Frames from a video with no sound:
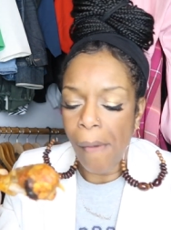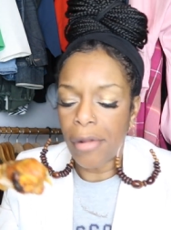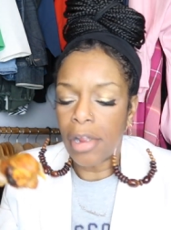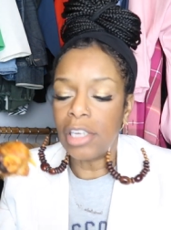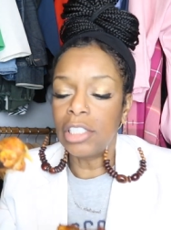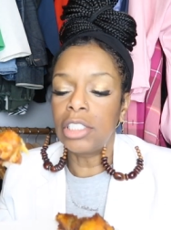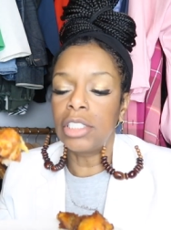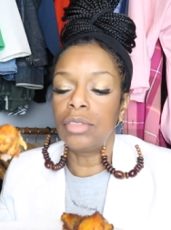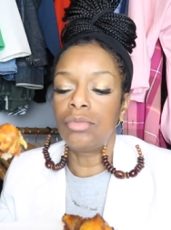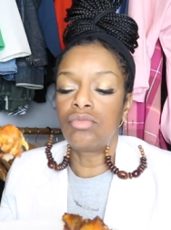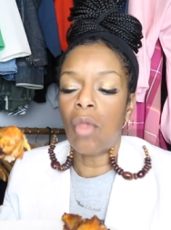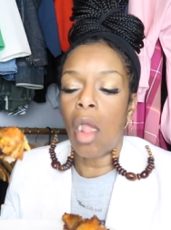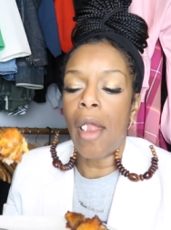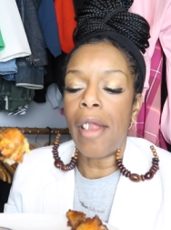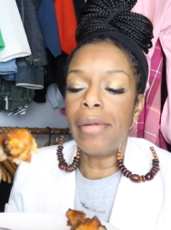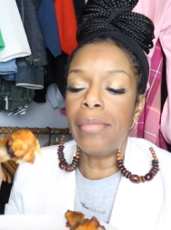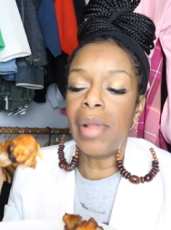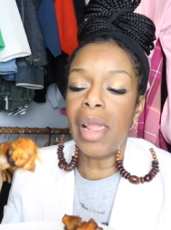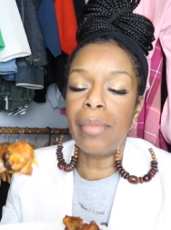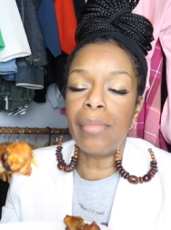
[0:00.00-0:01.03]
Cause
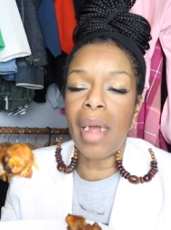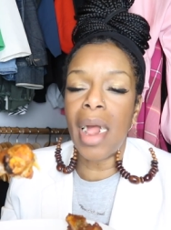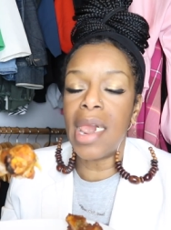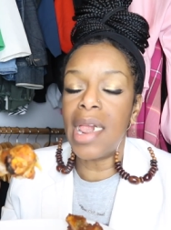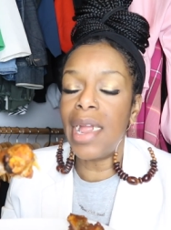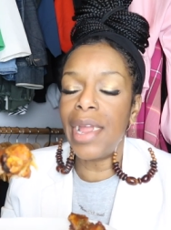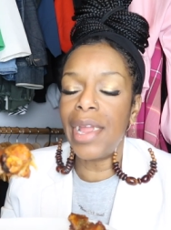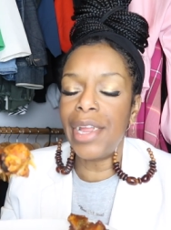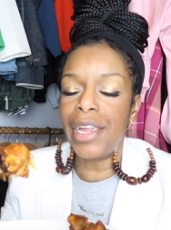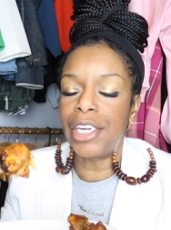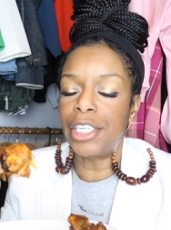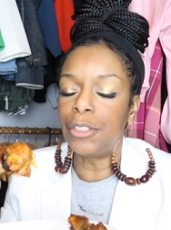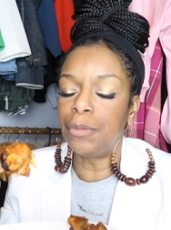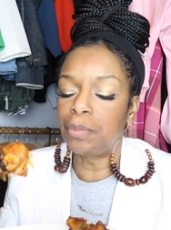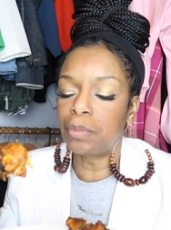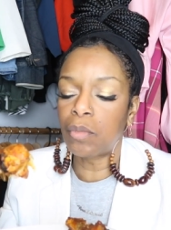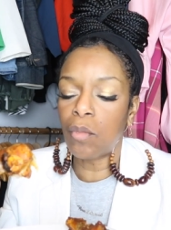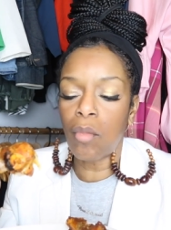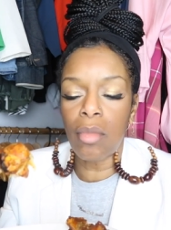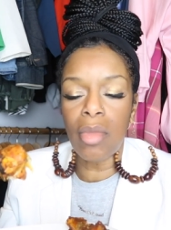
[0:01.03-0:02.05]
he made my egg.
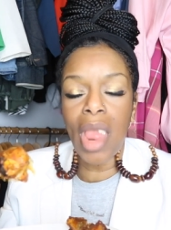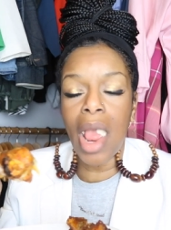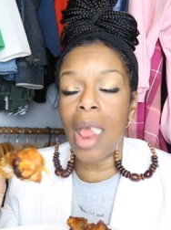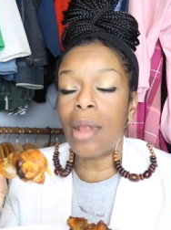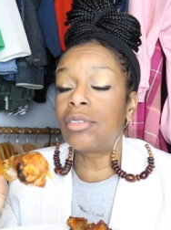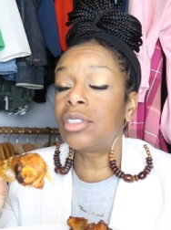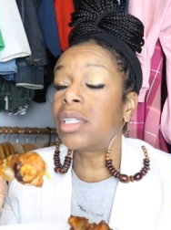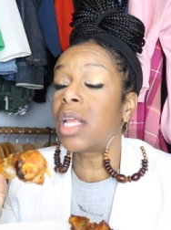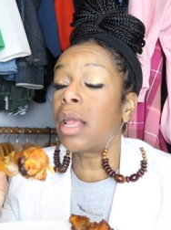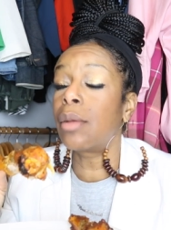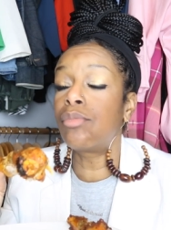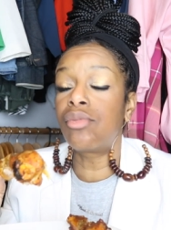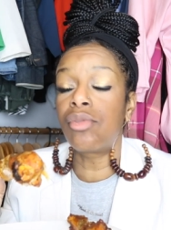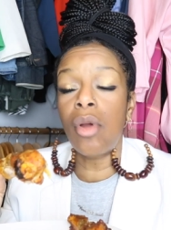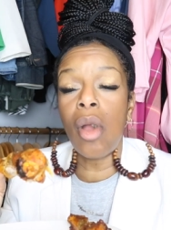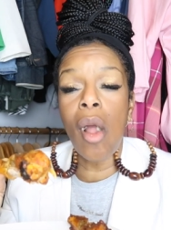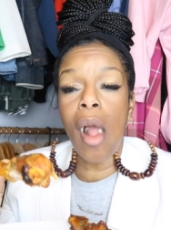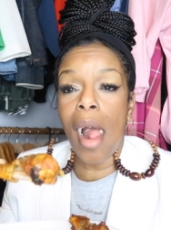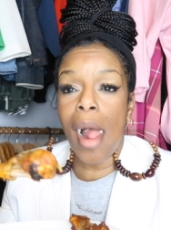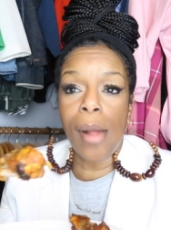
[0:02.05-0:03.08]
I was like,
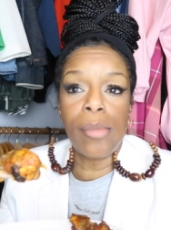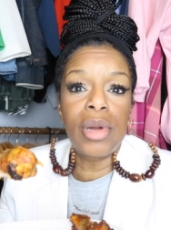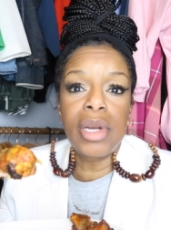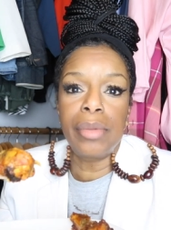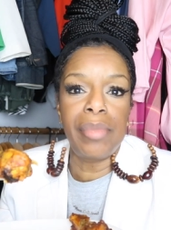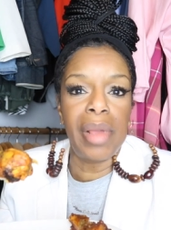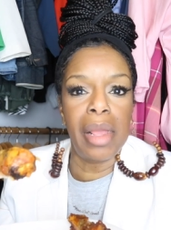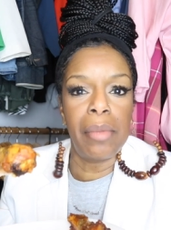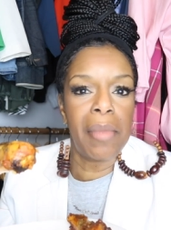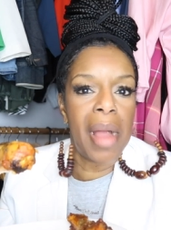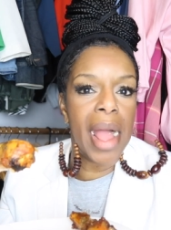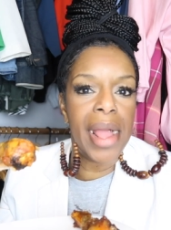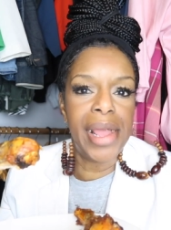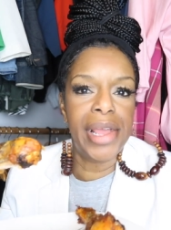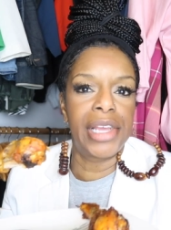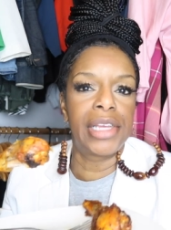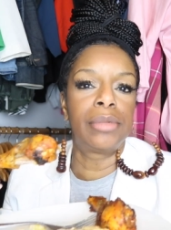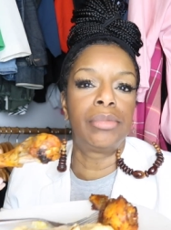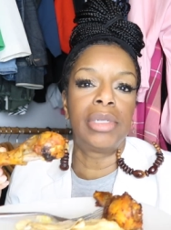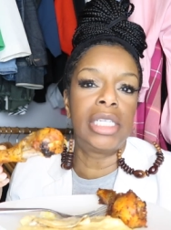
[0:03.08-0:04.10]
bro, I would have made my
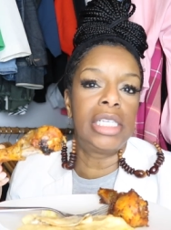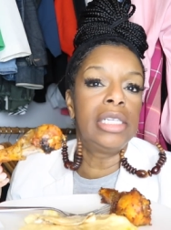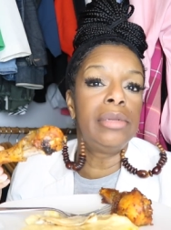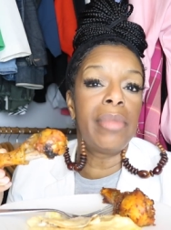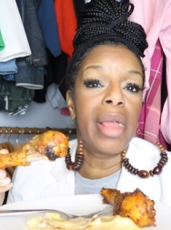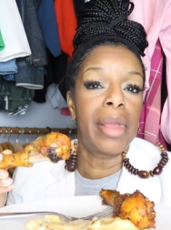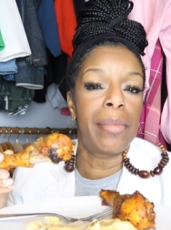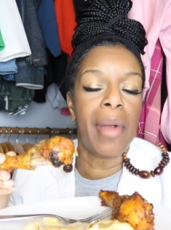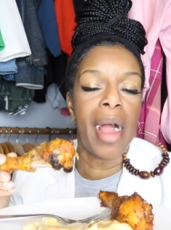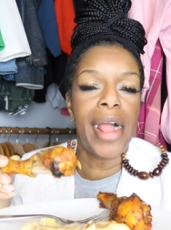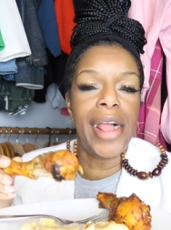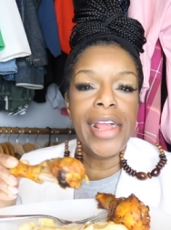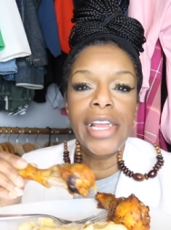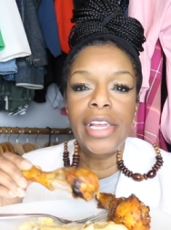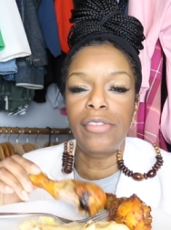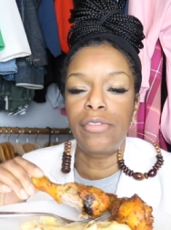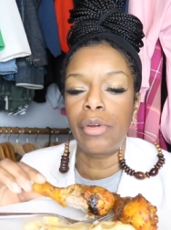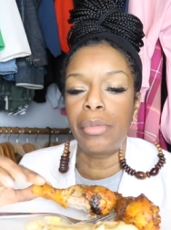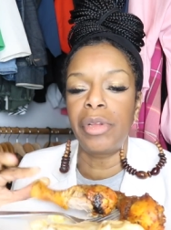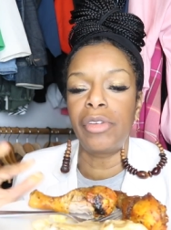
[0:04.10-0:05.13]
egg, but he made my
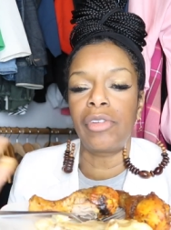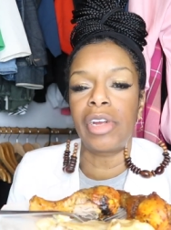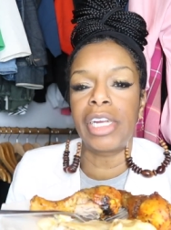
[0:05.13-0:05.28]
egg for me,